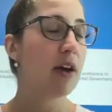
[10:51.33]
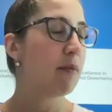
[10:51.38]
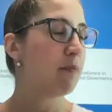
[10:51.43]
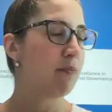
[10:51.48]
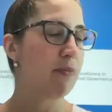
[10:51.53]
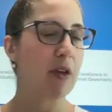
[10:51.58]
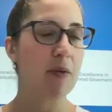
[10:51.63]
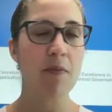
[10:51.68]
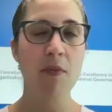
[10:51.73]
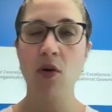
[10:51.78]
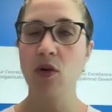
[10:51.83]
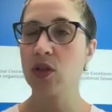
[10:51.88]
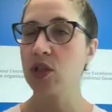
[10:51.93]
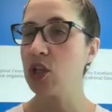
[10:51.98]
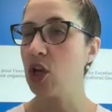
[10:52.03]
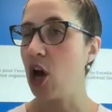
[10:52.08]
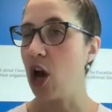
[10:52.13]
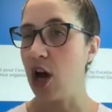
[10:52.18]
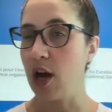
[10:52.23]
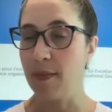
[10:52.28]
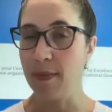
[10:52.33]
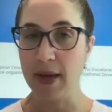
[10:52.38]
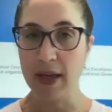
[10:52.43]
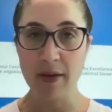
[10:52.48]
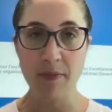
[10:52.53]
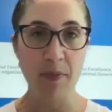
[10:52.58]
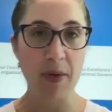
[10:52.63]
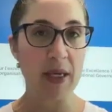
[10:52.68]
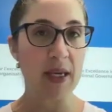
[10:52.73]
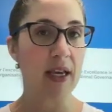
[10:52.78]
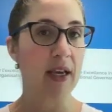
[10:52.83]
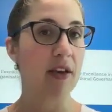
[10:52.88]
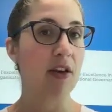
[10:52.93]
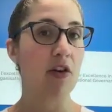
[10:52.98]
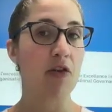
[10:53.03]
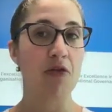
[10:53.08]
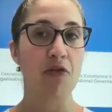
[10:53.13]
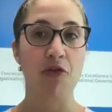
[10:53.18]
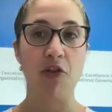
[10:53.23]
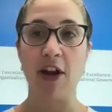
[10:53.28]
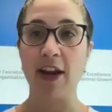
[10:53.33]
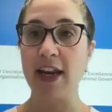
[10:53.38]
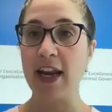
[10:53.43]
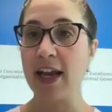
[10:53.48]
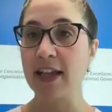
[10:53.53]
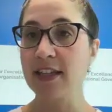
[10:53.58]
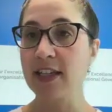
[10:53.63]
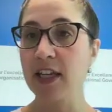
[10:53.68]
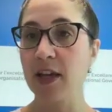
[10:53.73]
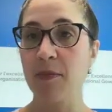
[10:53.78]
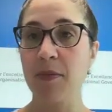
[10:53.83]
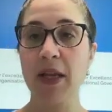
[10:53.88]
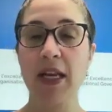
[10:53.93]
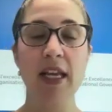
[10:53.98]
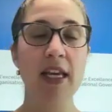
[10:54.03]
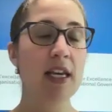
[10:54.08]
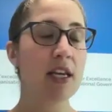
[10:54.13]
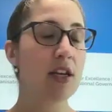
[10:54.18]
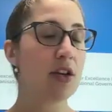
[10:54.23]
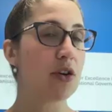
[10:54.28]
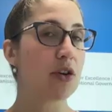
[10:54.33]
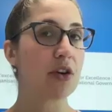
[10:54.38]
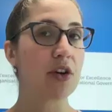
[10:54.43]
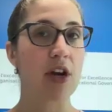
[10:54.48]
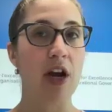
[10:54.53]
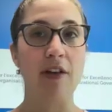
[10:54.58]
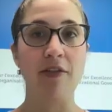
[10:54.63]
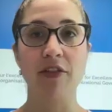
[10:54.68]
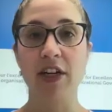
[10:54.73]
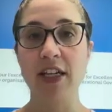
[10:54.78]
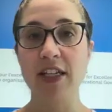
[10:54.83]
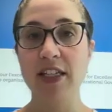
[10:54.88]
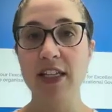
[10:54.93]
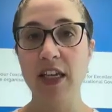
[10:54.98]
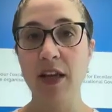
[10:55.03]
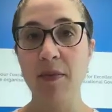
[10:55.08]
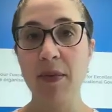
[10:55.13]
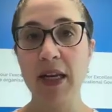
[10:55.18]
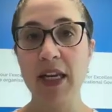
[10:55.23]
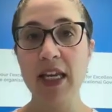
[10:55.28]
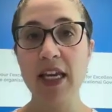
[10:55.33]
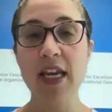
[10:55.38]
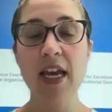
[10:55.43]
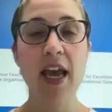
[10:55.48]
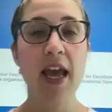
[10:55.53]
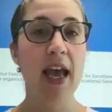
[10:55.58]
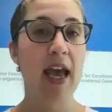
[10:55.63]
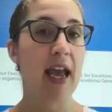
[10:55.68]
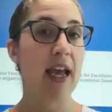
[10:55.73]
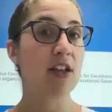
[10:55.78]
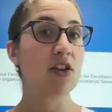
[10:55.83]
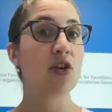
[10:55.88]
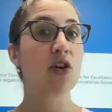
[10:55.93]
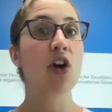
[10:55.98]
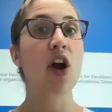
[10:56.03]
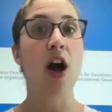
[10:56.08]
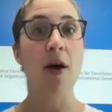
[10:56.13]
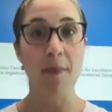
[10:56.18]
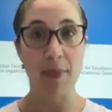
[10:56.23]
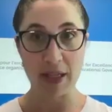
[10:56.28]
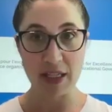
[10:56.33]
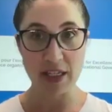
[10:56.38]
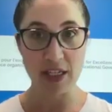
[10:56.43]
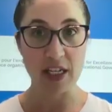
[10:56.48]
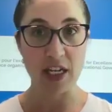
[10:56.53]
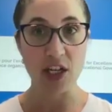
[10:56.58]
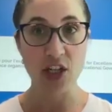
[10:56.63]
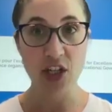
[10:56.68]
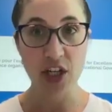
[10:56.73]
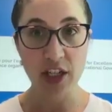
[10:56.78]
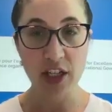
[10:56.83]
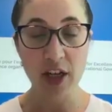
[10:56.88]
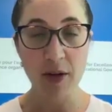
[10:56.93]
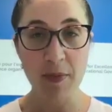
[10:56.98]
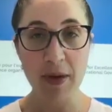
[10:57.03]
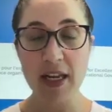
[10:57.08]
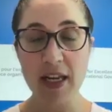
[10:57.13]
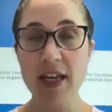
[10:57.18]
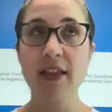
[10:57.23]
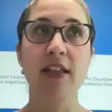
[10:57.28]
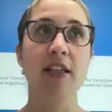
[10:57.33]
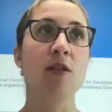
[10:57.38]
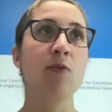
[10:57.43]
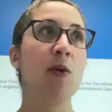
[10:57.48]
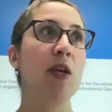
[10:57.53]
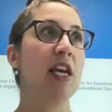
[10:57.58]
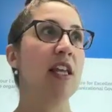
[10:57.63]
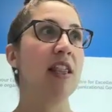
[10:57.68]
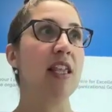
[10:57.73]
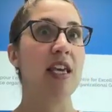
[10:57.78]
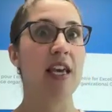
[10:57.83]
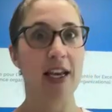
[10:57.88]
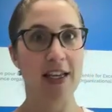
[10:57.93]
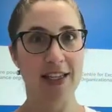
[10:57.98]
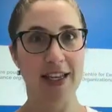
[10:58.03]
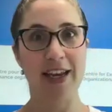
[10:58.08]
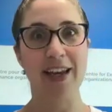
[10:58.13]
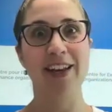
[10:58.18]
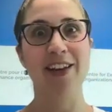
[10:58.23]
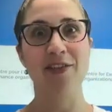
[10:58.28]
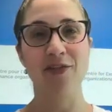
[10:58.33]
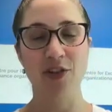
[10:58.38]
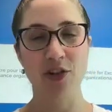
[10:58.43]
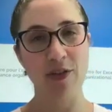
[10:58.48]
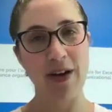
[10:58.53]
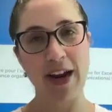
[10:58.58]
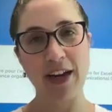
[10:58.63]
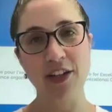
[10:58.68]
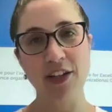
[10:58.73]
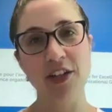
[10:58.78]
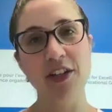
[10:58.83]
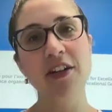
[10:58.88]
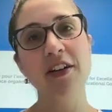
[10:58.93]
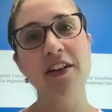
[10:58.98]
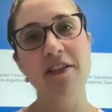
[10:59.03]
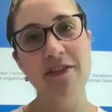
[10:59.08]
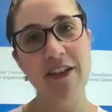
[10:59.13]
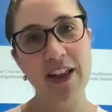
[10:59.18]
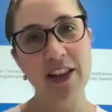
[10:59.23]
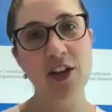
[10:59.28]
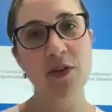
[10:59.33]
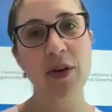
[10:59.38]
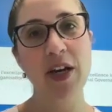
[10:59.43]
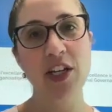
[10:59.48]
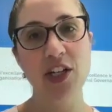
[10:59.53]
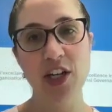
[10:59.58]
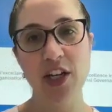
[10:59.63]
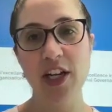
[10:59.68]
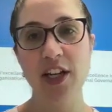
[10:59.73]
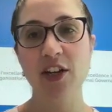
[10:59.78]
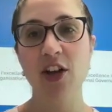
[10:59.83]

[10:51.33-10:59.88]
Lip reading: the most common being your finance committee, your governance committee, and your compensation committee, this being the executive director evaluation and